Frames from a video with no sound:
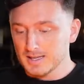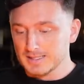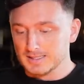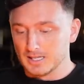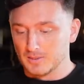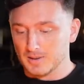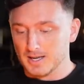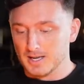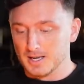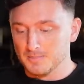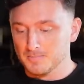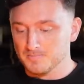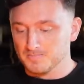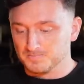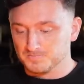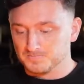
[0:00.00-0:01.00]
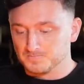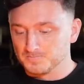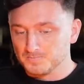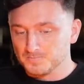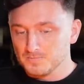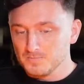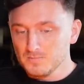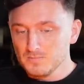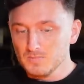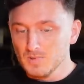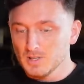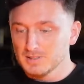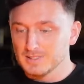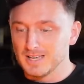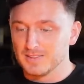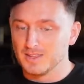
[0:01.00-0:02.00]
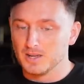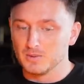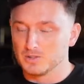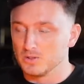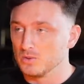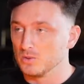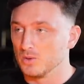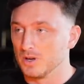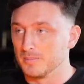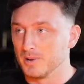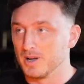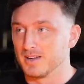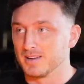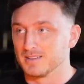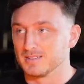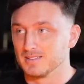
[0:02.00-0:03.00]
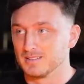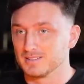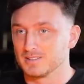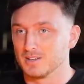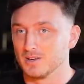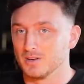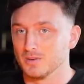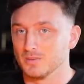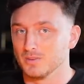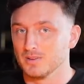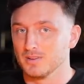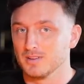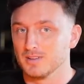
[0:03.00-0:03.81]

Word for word: So um, yeah, they were doing all our buying. So